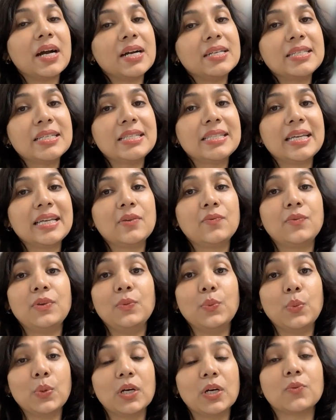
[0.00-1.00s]
Until then,
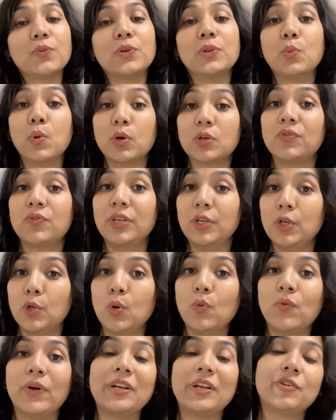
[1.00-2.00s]
we work with what we
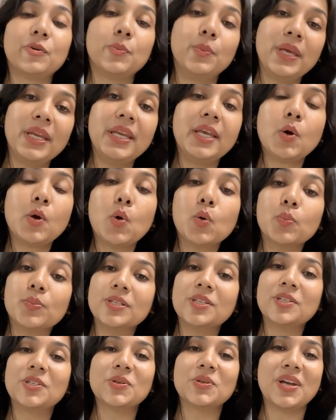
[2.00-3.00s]
know while remaining
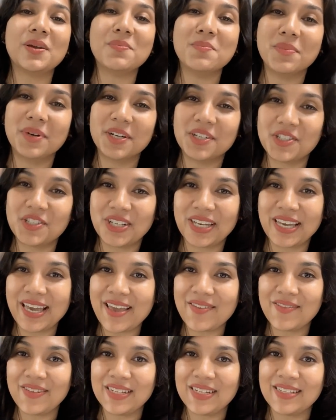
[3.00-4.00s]
open to emerging
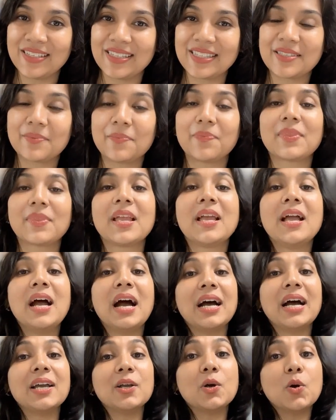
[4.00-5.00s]
evidence.
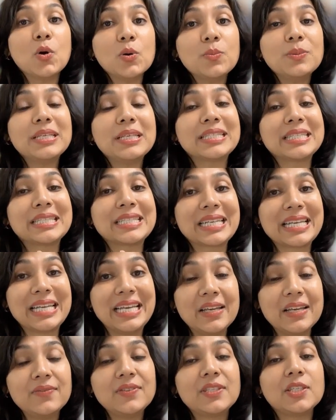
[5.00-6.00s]
I hope this
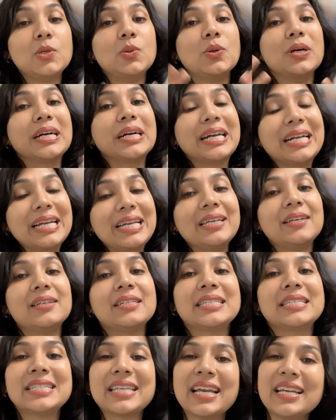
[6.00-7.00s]
gives you a clear
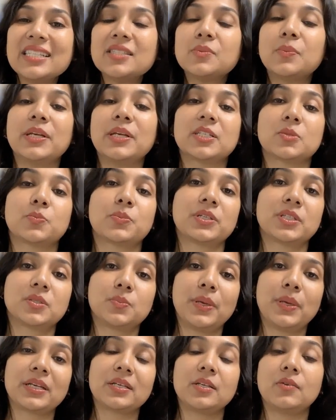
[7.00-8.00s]
science-based
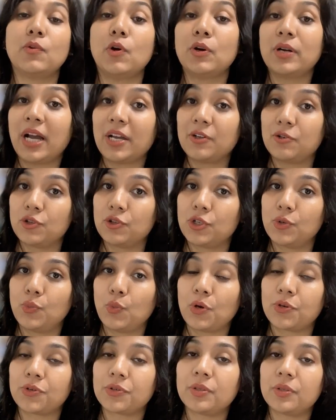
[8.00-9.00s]
perspective on hydrogen
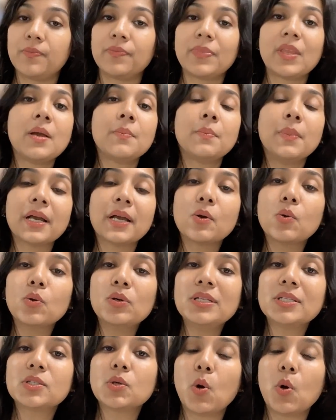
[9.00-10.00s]
water. My
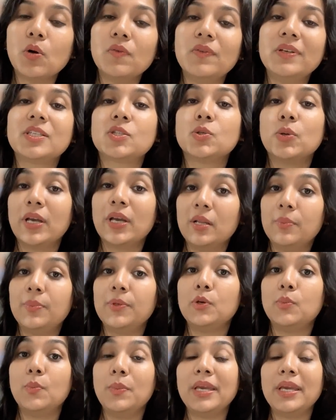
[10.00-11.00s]
goal is always to help
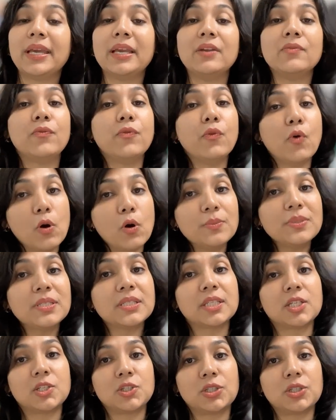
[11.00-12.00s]
you make informed
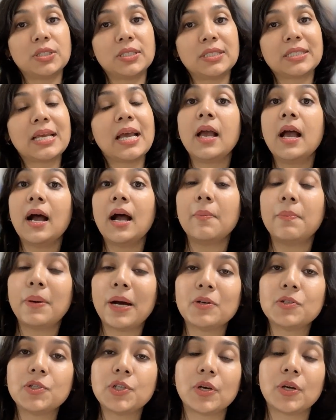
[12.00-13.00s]
decisions
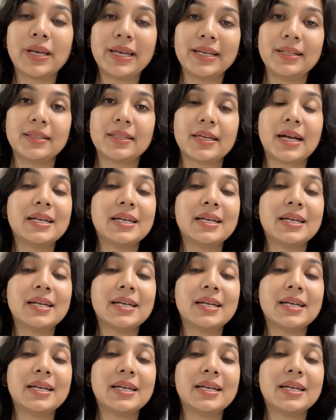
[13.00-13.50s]
about your health,